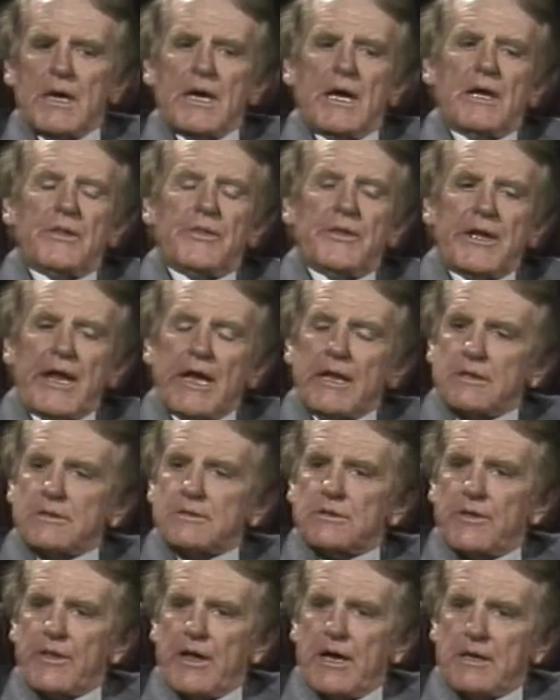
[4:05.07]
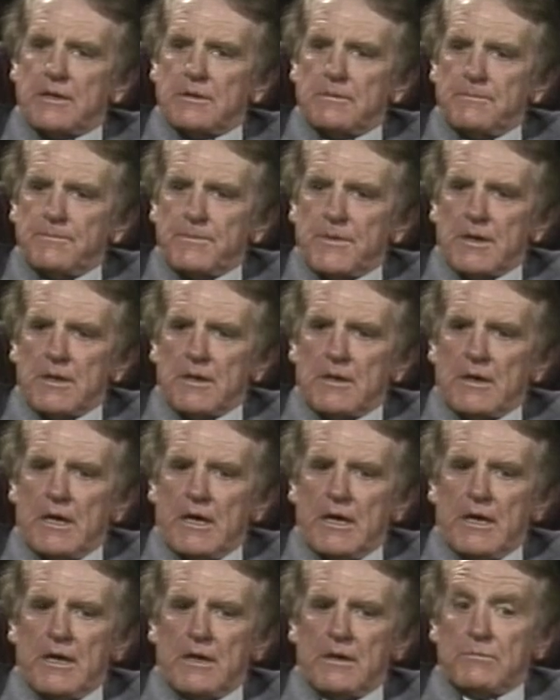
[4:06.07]
And then added to that,
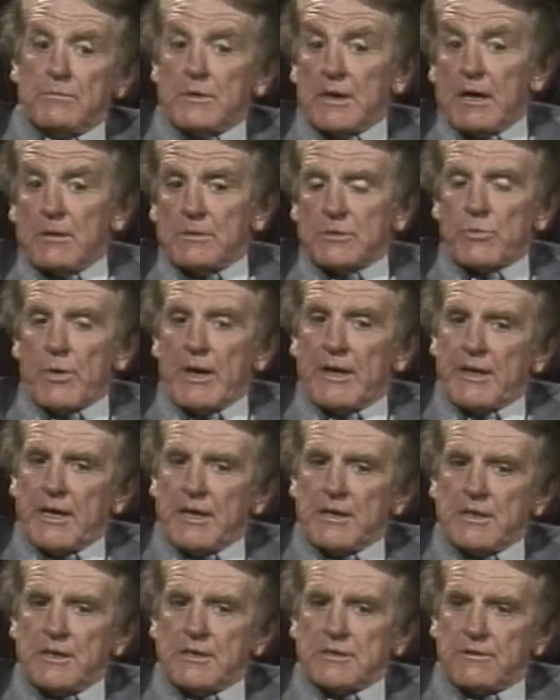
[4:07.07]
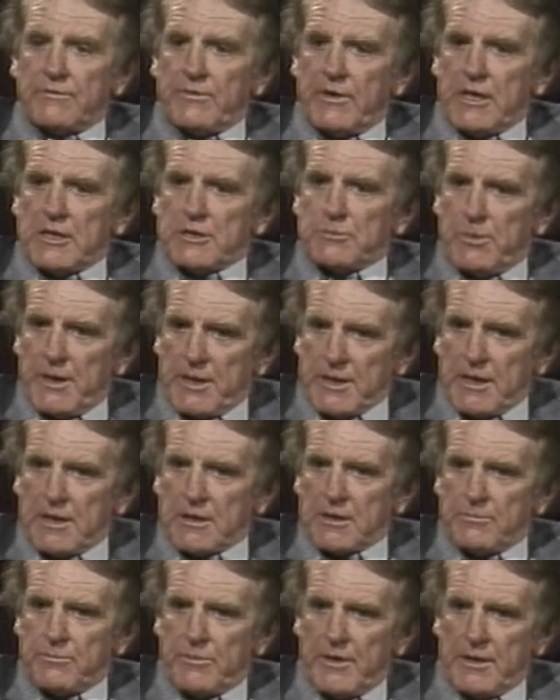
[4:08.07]
when I was around 8 years of age, my
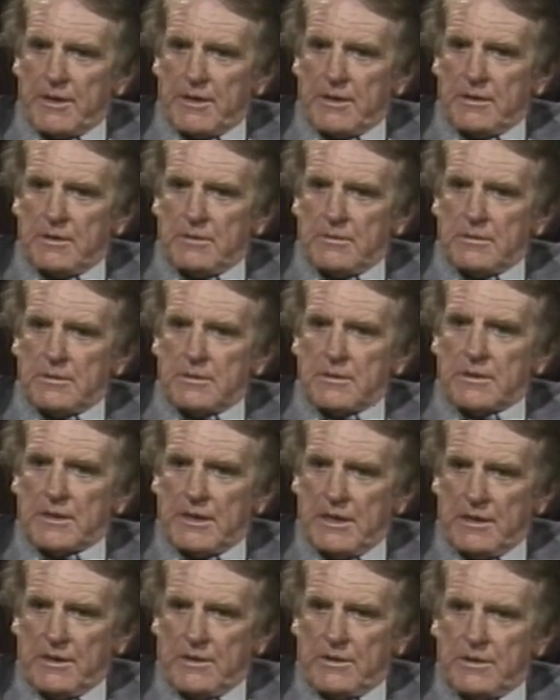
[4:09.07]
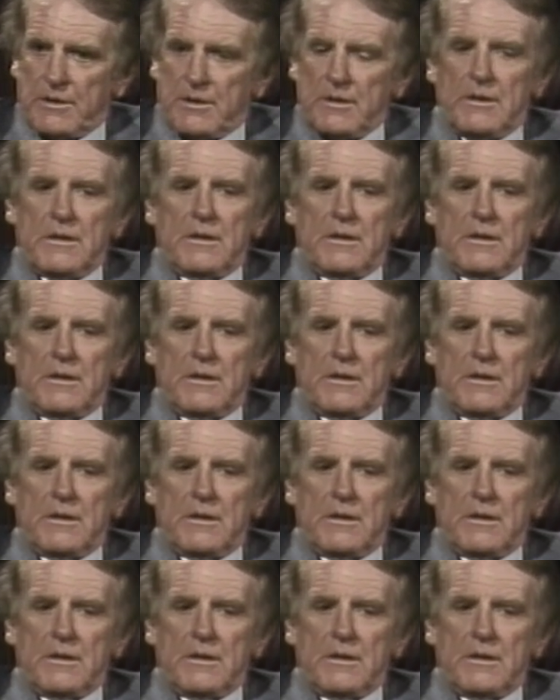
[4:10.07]
younger brother, Keith,